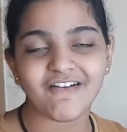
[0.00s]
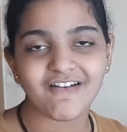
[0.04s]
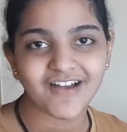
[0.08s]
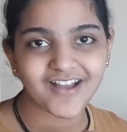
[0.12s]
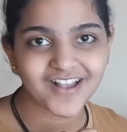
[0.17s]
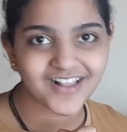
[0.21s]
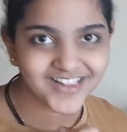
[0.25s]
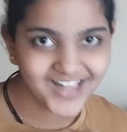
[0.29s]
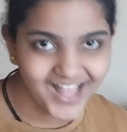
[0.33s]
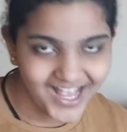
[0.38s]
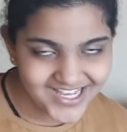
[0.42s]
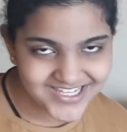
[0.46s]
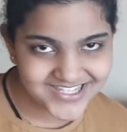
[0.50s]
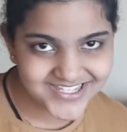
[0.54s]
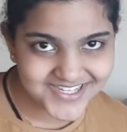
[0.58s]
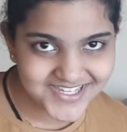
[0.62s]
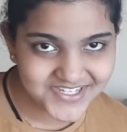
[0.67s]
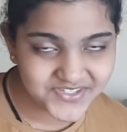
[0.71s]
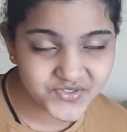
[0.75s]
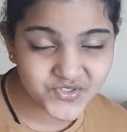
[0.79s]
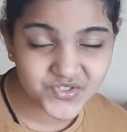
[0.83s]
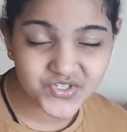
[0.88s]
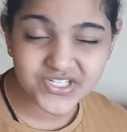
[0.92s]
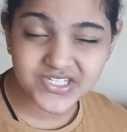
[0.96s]
class
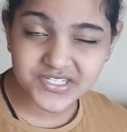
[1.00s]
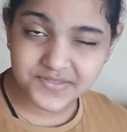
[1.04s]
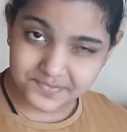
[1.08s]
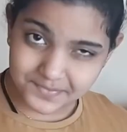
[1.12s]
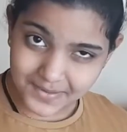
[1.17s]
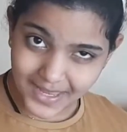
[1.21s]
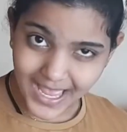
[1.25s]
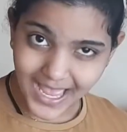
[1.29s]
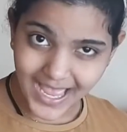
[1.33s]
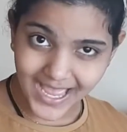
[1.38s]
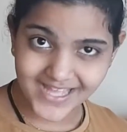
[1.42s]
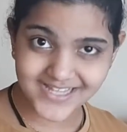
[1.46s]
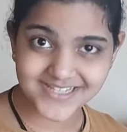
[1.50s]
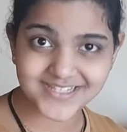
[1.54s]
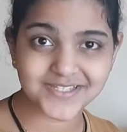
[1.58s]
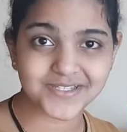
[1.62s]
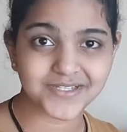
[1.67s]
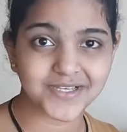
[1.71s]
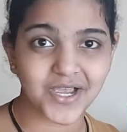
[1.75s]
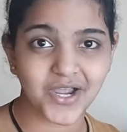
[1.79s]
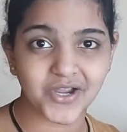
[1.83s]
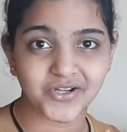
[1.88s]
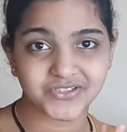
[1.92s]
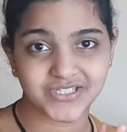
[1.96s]
is just bad.
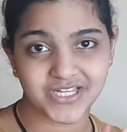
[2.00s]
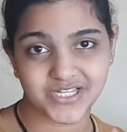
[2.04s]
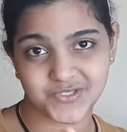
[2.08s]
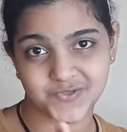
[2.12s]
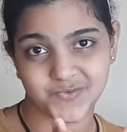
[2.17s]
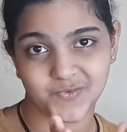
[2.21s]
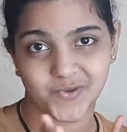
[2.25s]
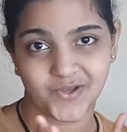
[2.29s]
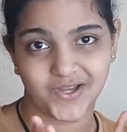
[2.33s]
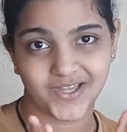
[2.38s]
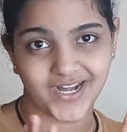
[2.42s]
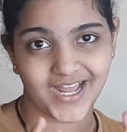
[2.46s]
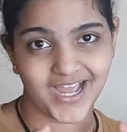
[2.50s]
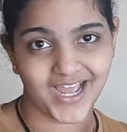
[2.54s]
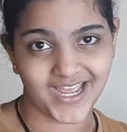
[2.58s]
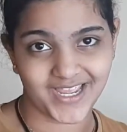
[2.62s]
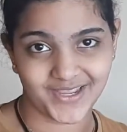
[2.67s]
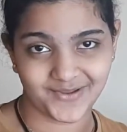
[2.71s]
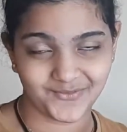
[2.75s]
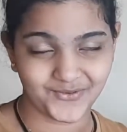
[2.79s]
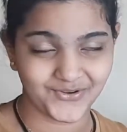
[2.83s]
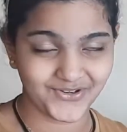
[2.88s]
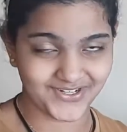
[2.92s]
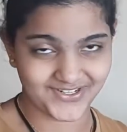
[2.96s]
So that's what
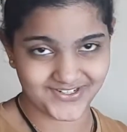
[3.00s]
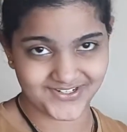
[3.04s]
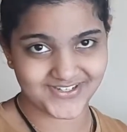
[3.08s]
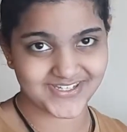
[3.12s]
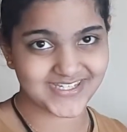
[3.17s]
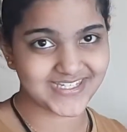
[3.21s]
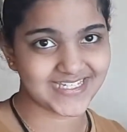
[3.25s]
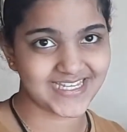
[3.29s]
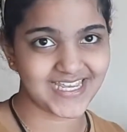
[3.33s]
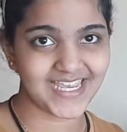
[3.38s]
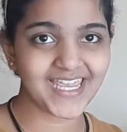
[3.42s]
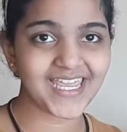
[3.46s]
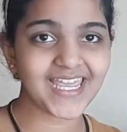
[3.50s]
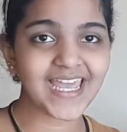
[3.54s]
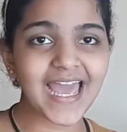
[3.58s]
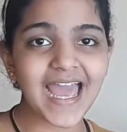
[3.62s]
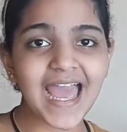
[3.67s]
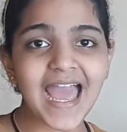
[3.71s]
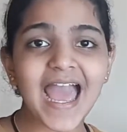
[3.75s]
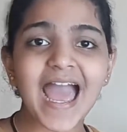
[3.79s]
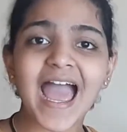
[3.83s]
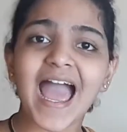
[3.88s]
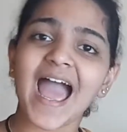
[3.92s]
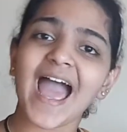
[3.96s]
I wanted to say,
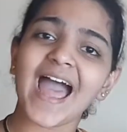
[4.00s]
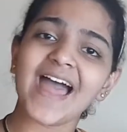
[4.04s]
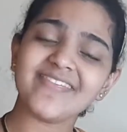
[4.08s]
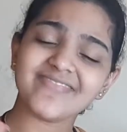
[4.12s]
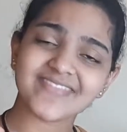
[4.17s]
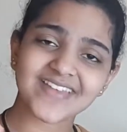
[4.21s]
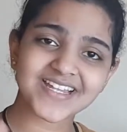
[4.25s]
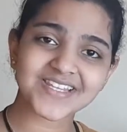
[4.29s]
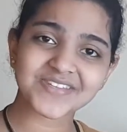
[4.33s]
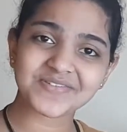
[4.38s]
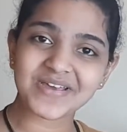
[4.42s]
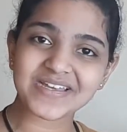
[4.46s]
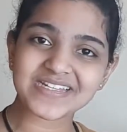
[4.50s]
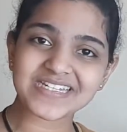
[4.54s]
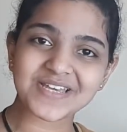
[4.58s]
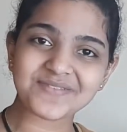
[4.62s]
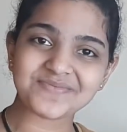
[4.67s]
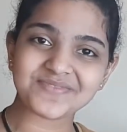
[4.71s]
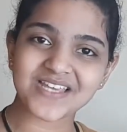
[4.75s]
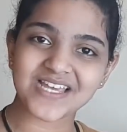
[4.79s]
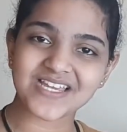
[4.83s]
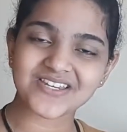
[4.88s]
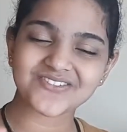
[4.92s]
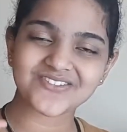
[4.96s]
and that's my
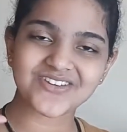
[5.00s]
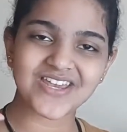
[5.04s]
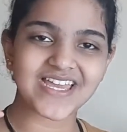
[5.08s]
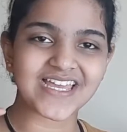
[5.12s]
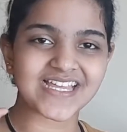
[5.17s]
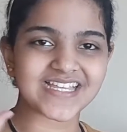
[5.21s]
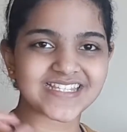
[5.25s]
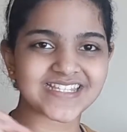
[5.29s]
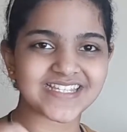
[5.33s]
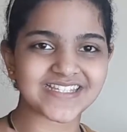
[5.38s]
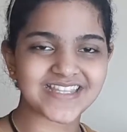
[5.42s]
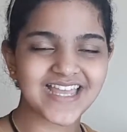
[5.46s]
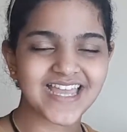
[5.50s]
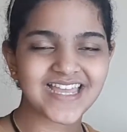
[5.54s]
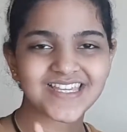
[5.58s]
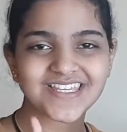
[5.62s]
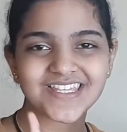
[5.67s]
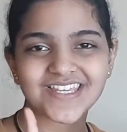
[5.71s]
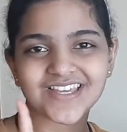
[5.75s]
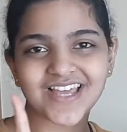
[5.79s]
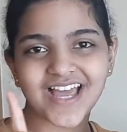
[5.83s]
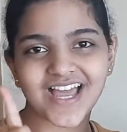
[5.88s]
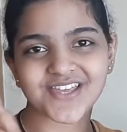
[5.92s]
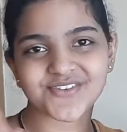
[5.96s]
tips and tricks. So thank
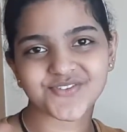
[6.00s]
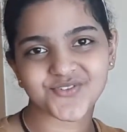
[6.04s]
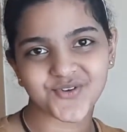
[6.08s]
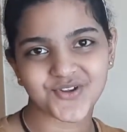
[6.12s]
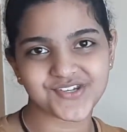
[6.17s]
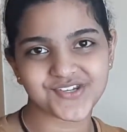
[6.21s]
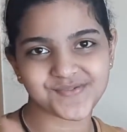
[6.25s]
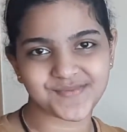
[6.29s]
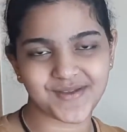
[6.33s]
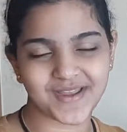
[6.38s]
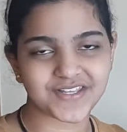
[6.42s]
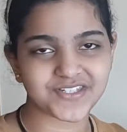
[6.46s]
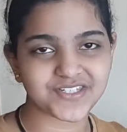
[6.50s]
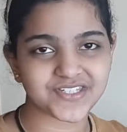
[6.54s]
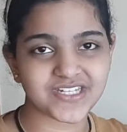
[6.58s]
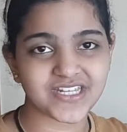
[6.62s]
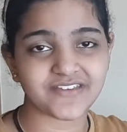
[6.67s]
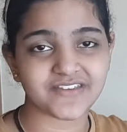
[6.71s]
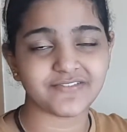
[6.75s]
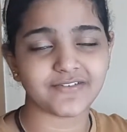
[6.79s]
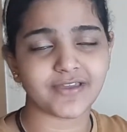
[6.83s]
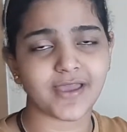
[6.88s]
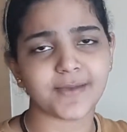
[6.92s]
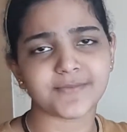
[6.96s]
you guys for watching my
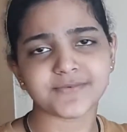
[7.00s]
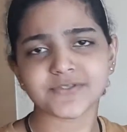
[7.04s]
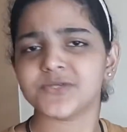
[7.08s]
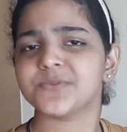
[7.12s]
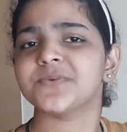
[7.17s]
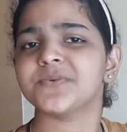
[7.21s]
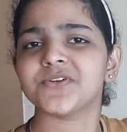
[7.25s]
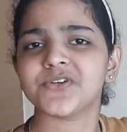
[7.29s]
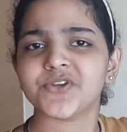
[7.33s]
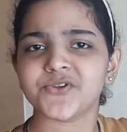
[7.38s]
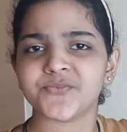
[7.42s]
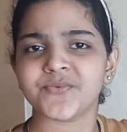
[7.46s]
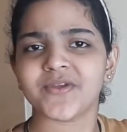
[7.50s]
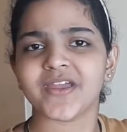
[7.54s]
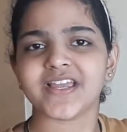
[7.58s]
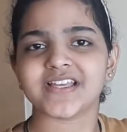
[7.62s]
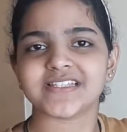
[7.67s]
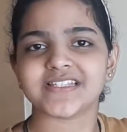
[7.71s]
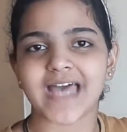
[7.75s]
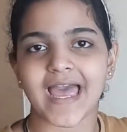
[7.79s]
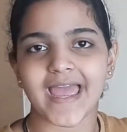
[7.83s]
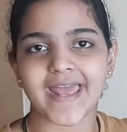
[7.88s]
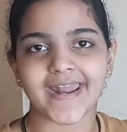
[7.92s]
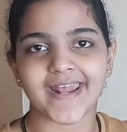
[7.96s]
TV. I'm super duper
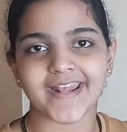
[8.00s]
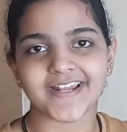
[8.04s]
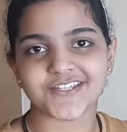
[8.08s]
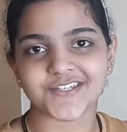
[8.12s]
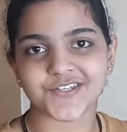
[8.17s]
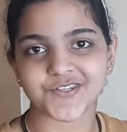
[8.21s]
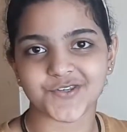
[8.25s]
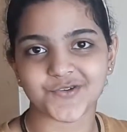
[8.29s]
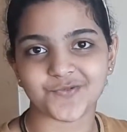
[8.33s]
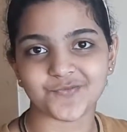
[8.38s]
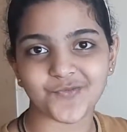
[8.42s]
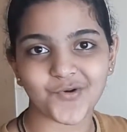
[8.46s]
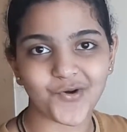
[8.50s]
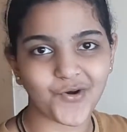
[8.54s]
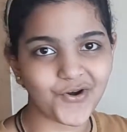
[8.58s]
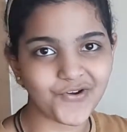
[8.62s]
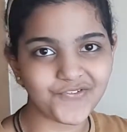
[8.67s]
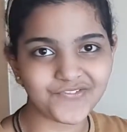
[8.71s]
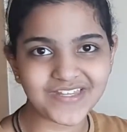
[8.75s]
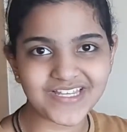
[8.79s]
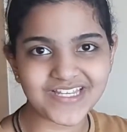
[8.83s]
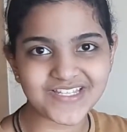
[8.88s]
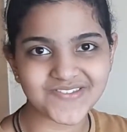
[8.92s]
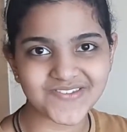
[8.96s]
excited to do more
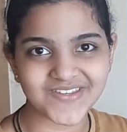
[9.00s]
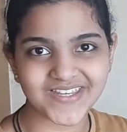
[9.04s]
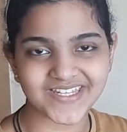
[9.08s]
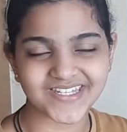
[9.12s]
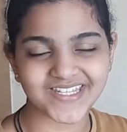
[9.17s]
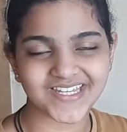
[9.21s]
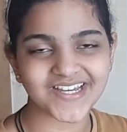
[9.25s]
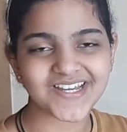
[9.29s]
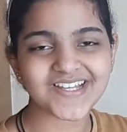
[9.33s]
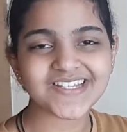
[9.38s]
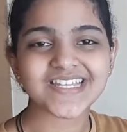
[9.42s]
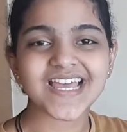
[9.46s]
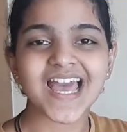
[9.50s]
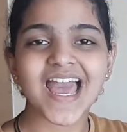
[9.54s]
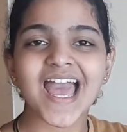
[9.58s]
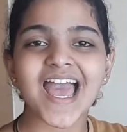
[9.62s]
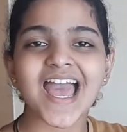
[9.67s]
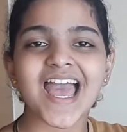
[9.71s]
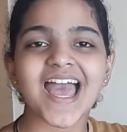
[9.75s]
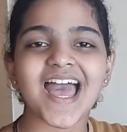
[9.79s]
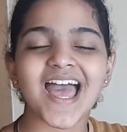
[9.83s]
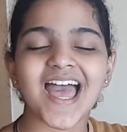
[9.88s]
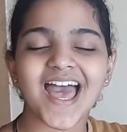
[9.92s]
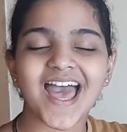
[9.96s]
of these videos,
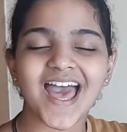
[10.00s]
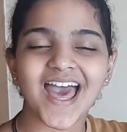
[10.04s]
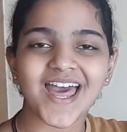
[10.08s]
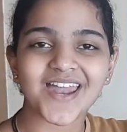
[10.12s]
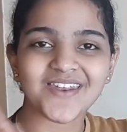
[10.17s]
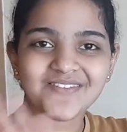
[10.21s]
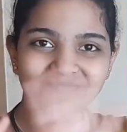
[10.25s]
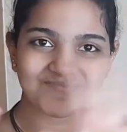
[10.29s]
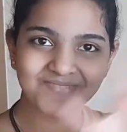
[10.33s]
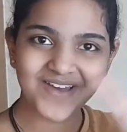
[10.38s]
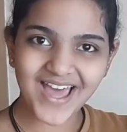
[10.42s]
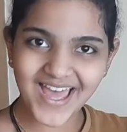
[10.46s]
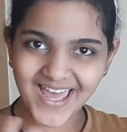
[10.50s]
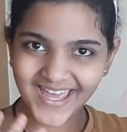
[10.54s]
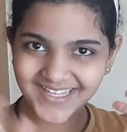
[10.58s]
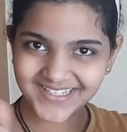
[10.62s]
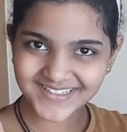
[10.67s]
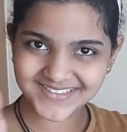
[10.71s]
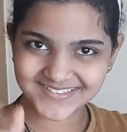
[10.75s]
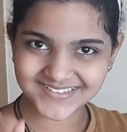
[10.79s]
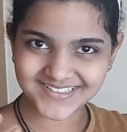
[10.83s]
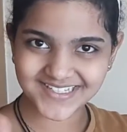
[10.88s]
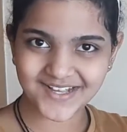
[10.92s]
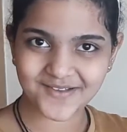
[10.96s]
and bye.
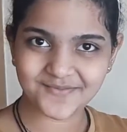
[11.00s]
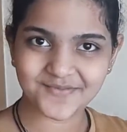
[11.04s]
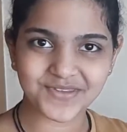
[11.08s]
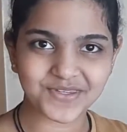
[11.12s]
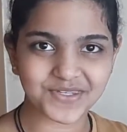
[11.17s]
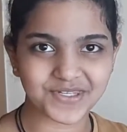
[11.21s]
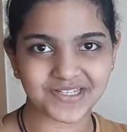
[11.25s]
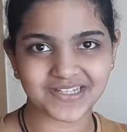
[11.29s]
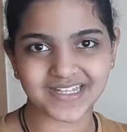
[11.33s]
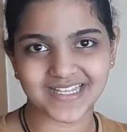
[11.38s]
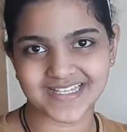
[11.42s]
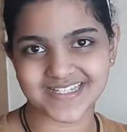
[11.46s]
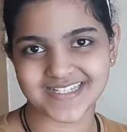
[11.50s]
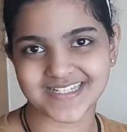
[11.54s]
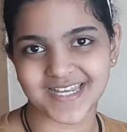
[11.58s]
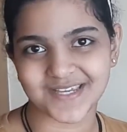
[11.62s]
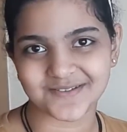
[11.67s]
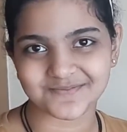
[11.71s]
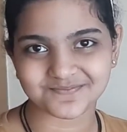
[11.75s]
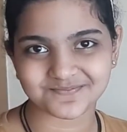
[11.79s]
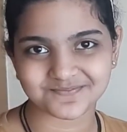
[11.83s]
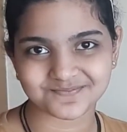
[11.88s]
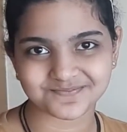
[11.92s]
Meet you next time.